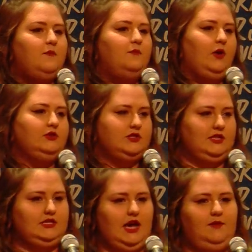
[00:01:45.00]
Most of
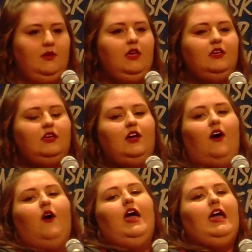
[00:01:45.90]
the time, you
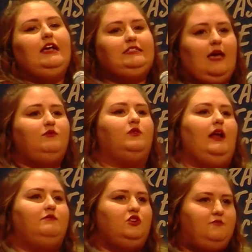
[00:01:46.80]
know, except when
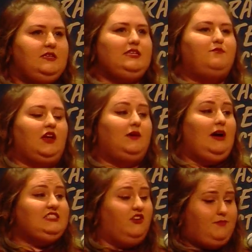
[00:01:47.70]
I'm too busy bringing
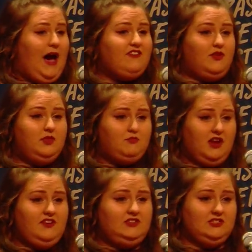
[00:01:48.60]
myself back from the
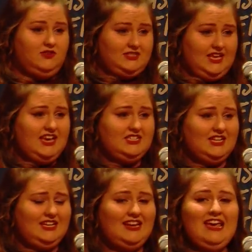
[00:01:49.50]
brink of
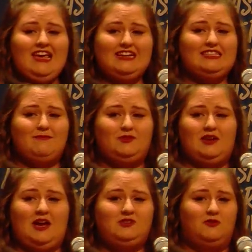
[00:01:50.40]
dissociation, except
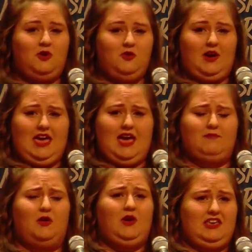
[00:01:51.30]
when I don't know who I
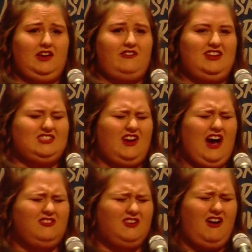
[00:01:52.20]
am or what year it is or
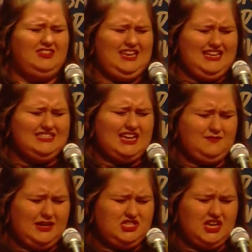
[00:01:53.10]
how long the inside
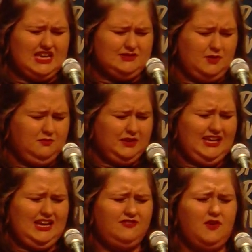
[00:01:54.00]
of my cheek has been
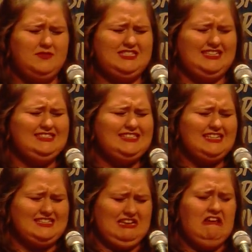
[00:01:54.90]
bleeding from this
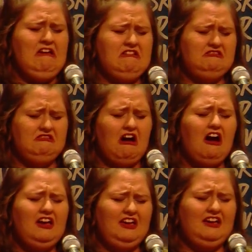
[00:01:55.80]
incessant
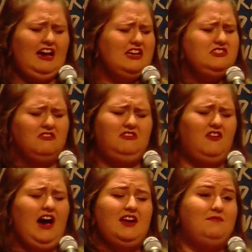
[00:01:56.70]
gnawing. I don't
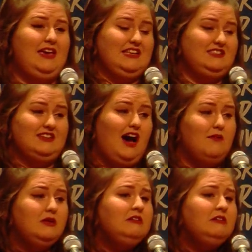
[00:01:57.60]
know how to make it stop.